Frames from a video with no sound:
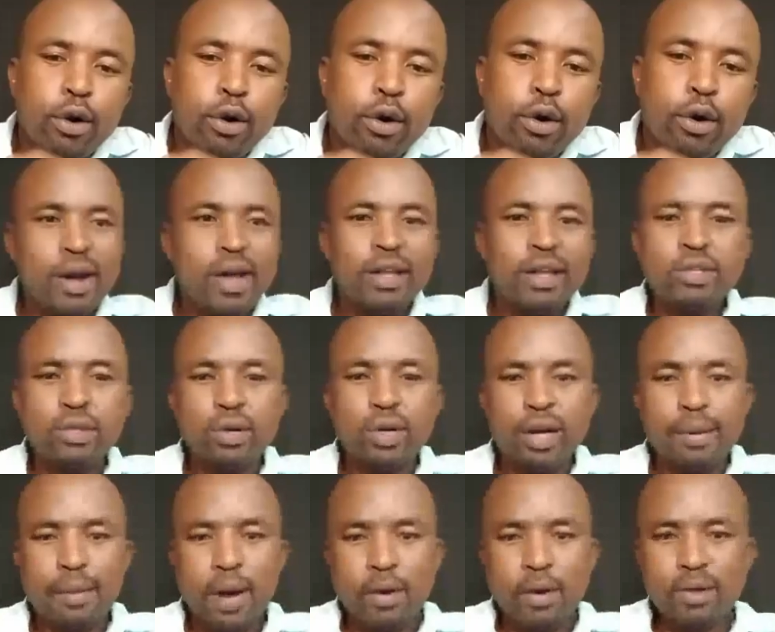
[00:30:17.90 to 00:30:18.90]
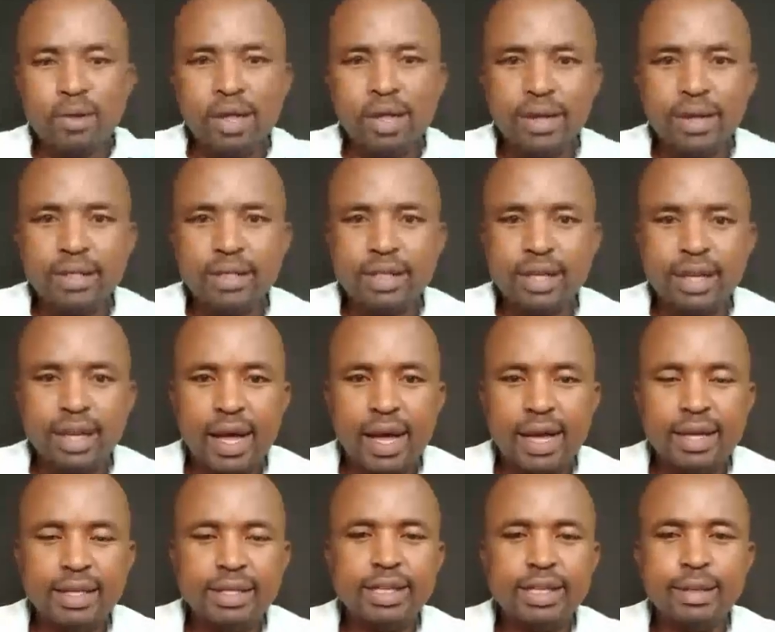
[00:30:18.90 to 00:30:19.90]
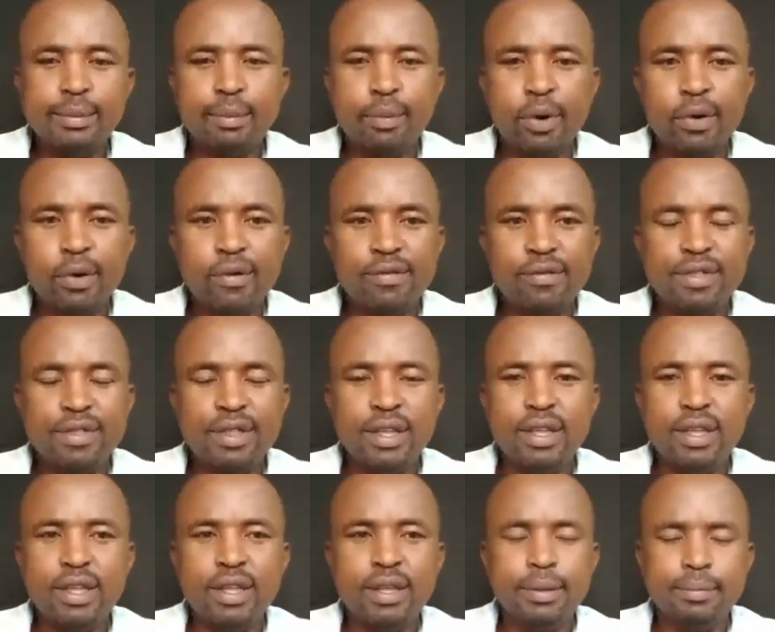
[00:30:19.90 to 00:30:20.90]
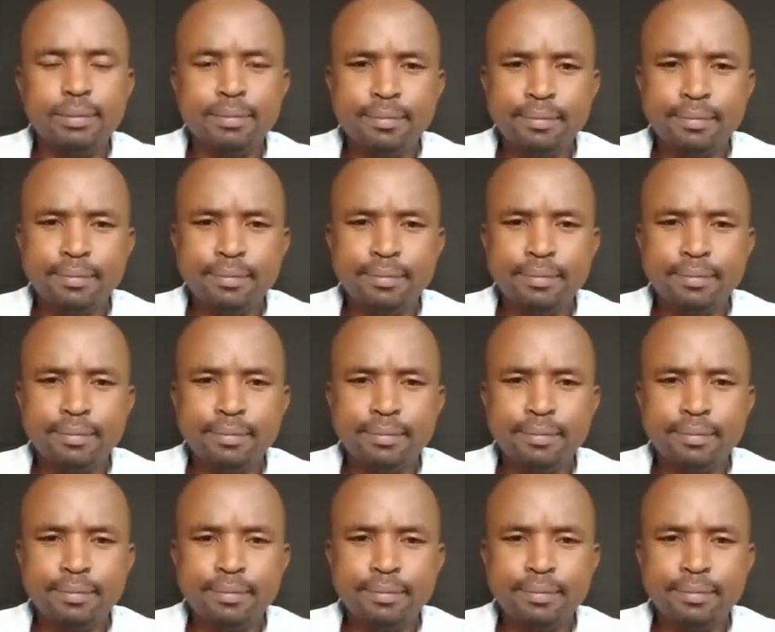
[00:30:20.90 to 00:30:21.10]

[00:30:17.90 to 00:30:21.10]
before I talk about that item of the